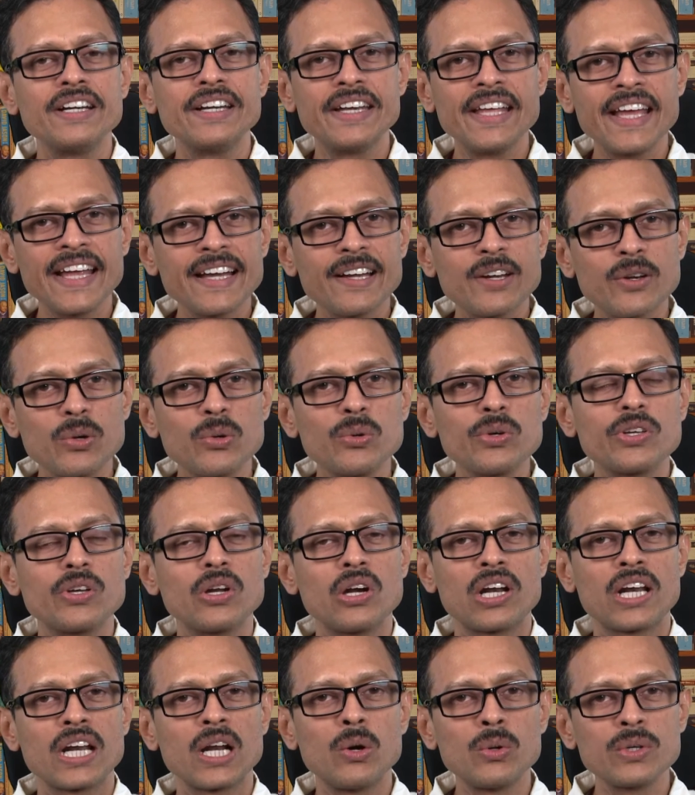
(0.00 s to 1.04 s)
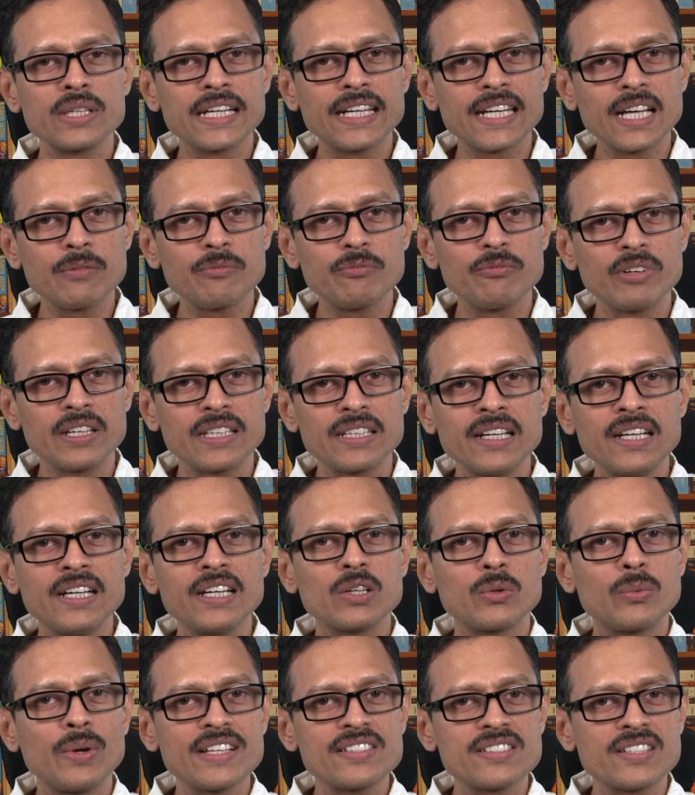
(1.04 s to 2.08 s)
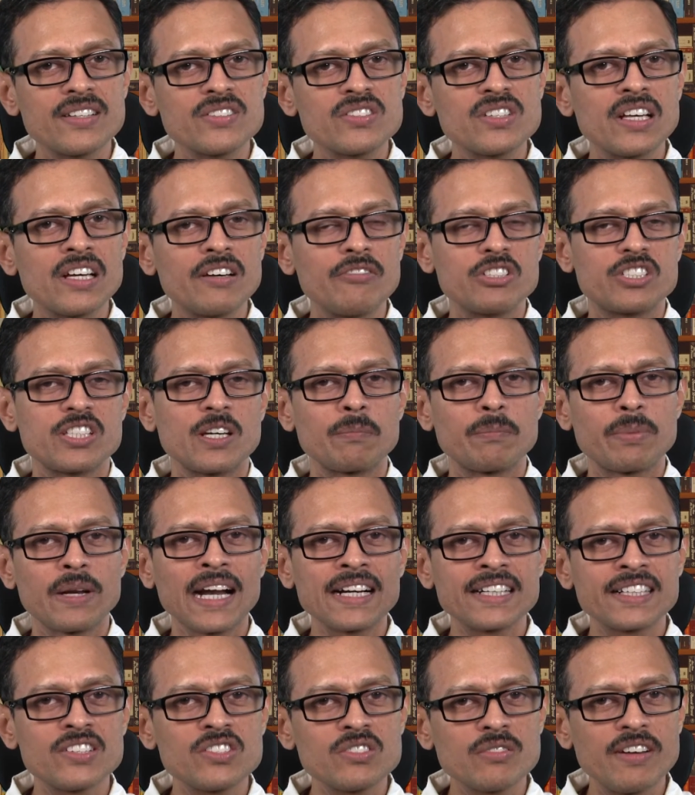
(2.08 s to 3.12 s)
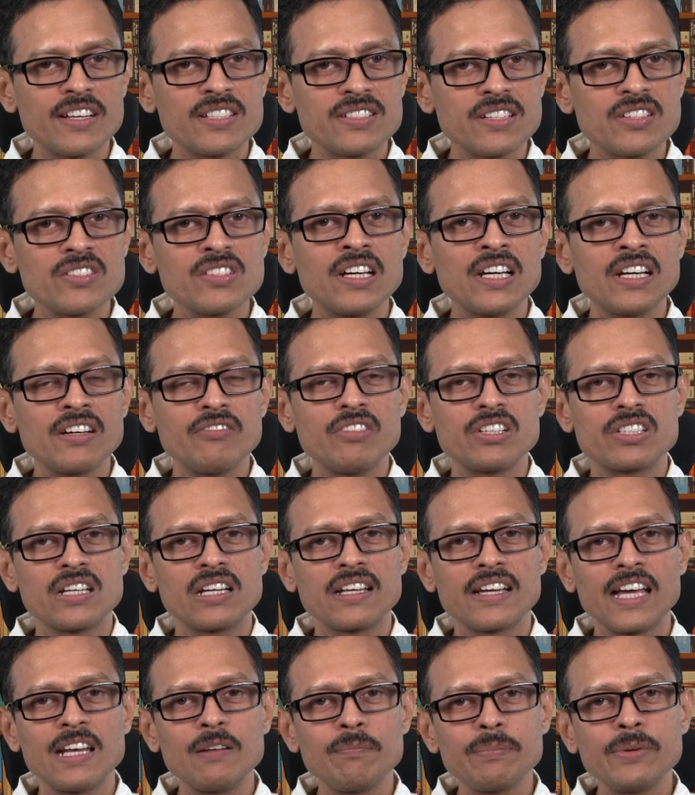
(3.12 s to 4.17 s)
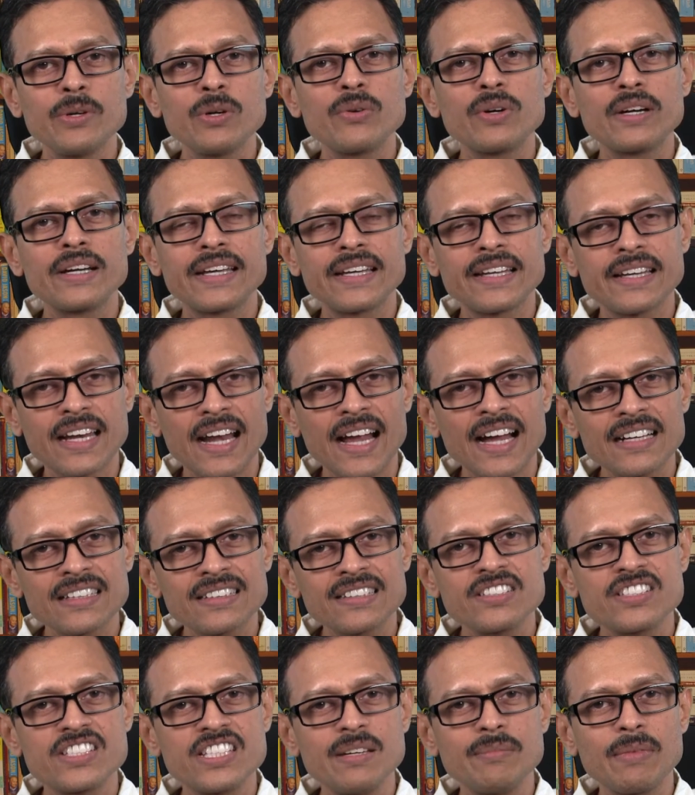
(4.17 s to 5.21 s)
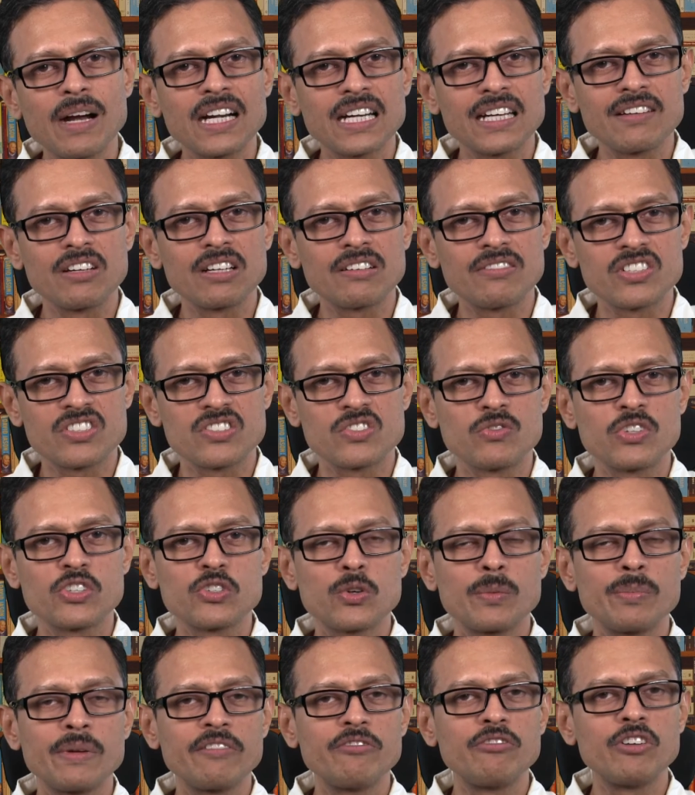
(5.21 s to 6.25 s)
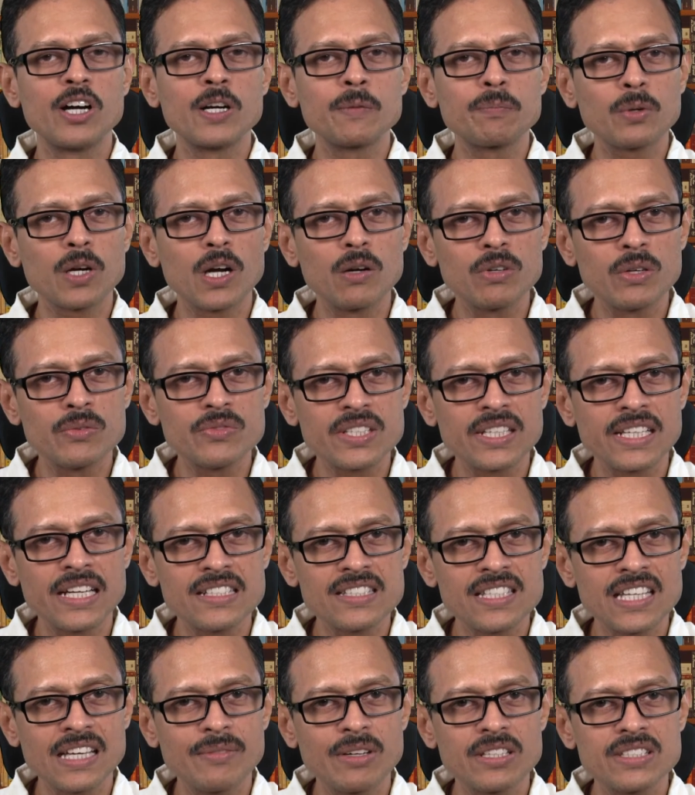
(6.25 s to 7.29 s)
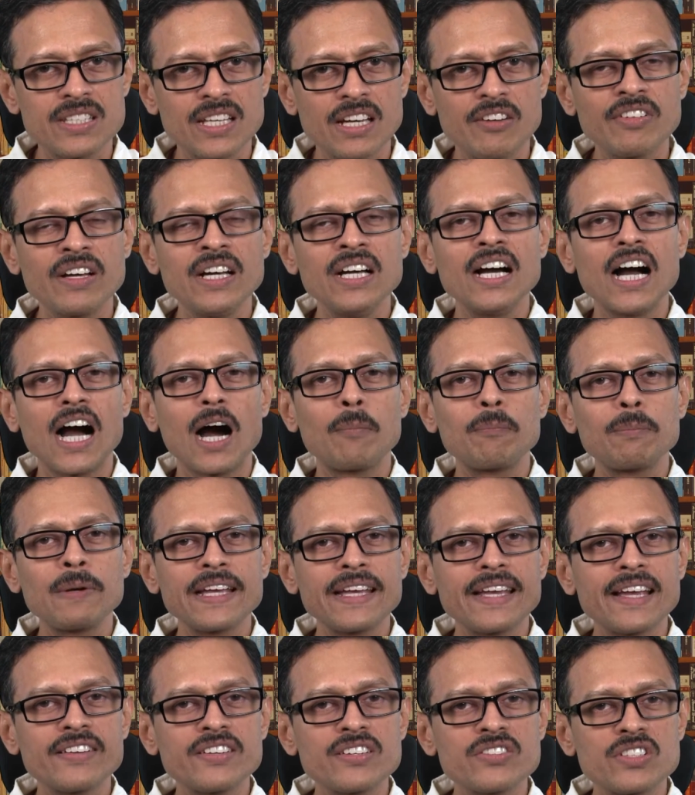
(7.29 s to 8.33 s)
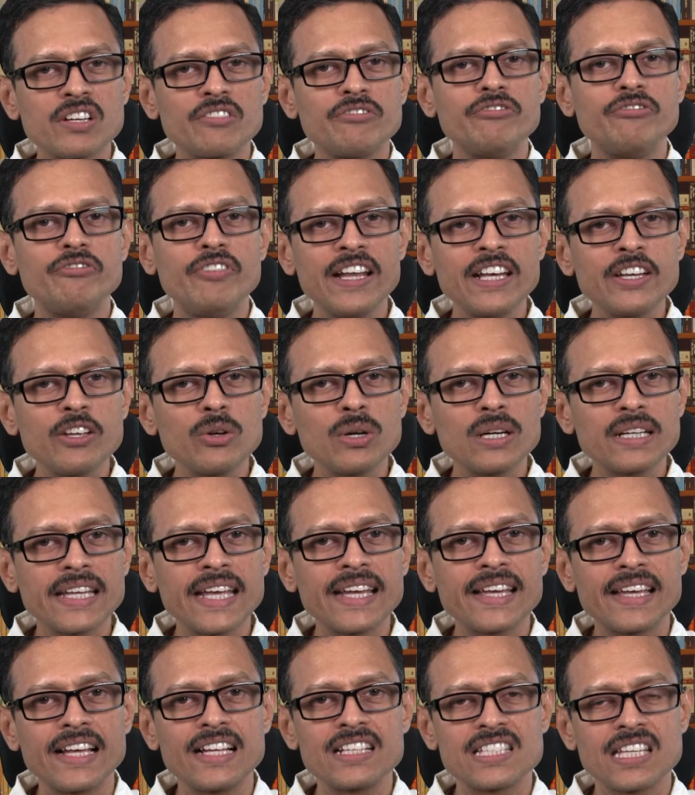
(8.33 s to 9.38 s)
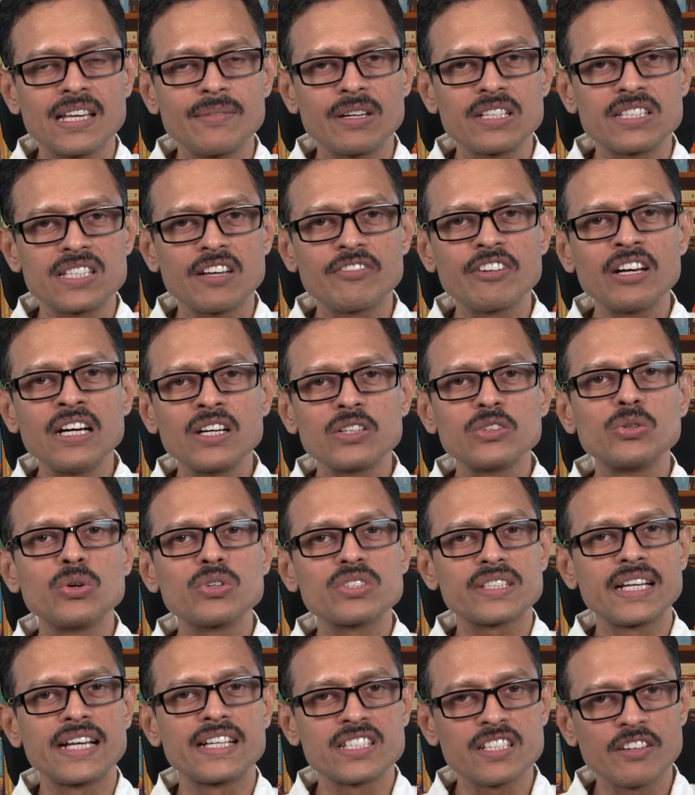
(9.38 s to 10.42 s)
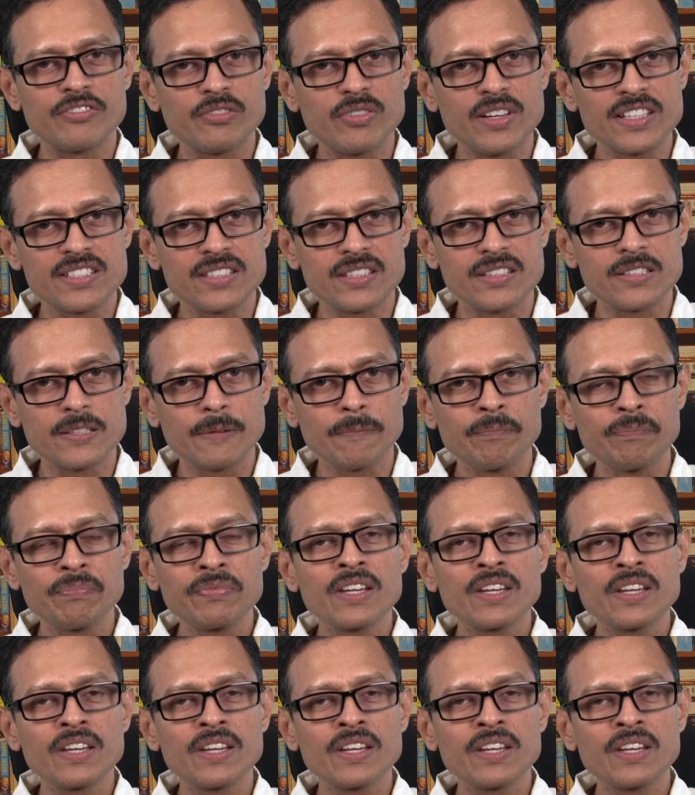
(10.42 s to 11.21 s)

Day two, you'll round it up with questions which are practice questions which will help you crack the GMAT level questions, which could be word problems in LCM HCF, applications of when you'll take LCM HCF, those kinds of questions.